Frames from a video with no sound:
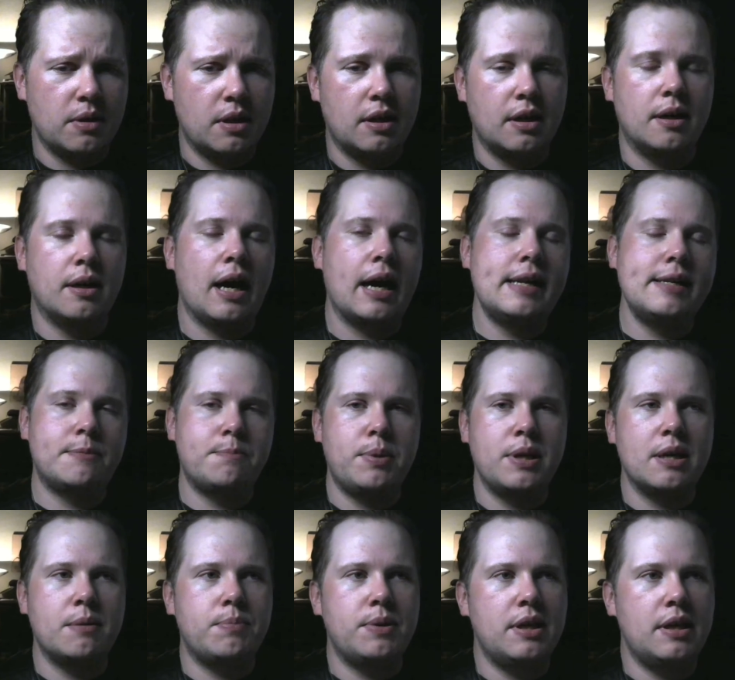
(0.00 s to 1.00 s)

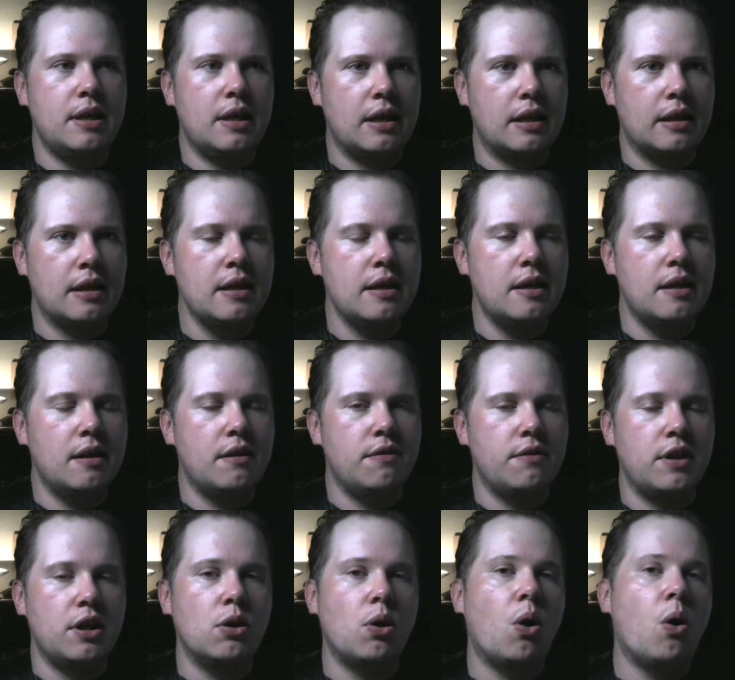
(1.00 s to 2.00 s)
Altbier being
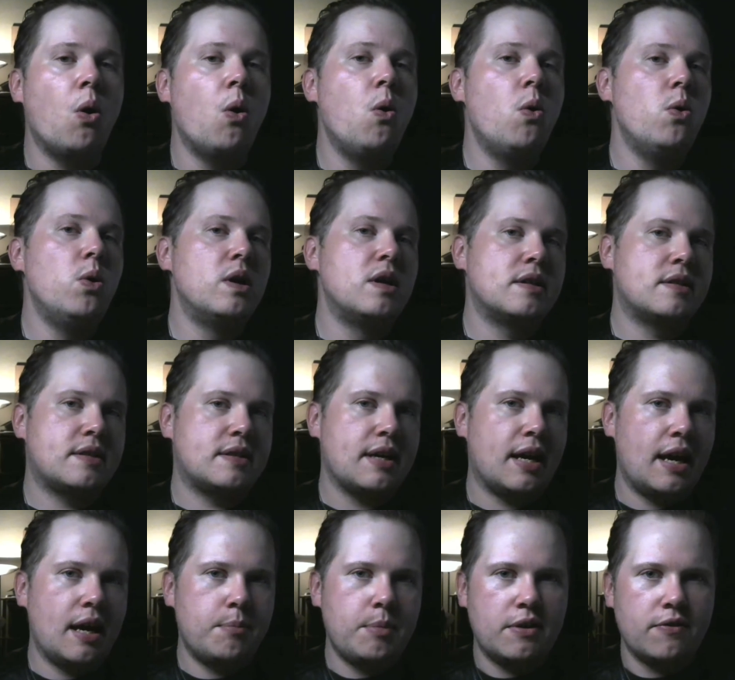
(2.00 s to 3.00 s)
the
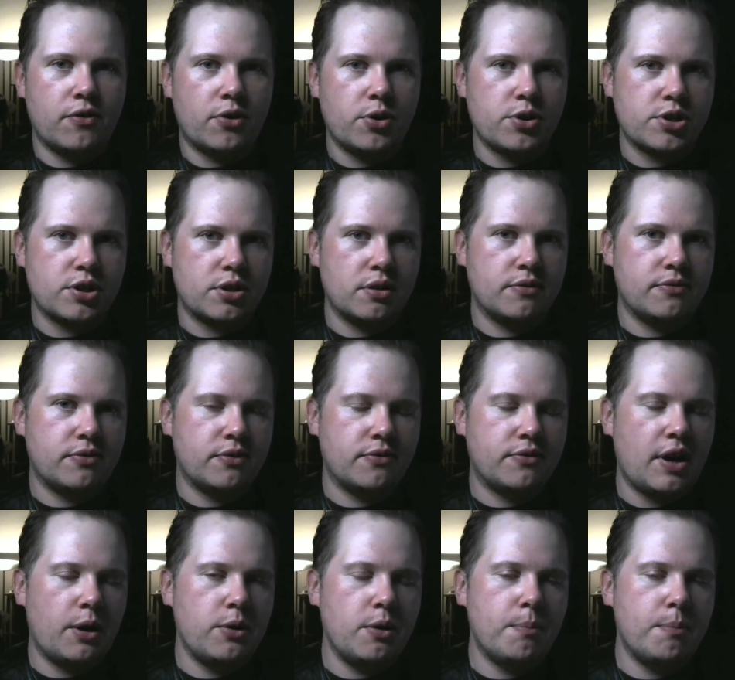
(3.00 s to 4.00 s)
old-timey version of
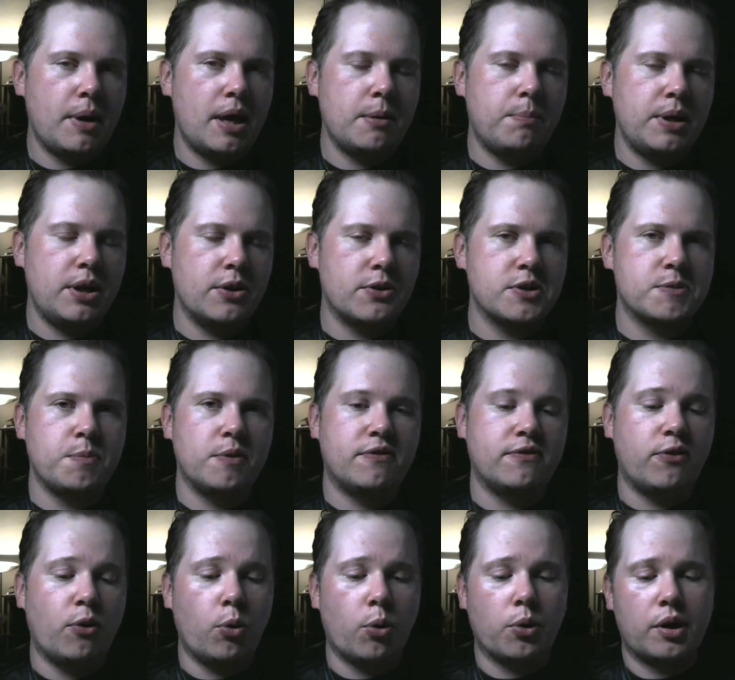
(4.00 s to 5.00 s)
how you made beers
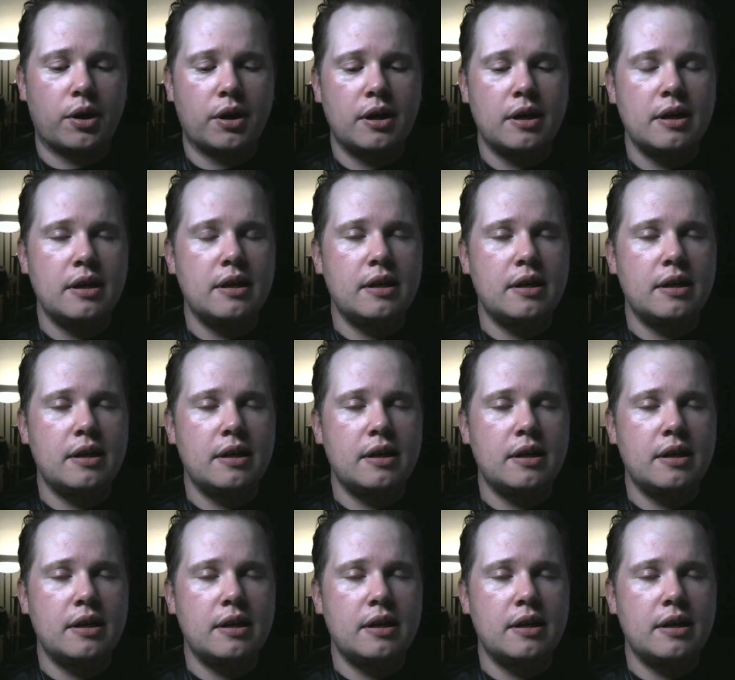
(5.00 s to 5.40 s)
before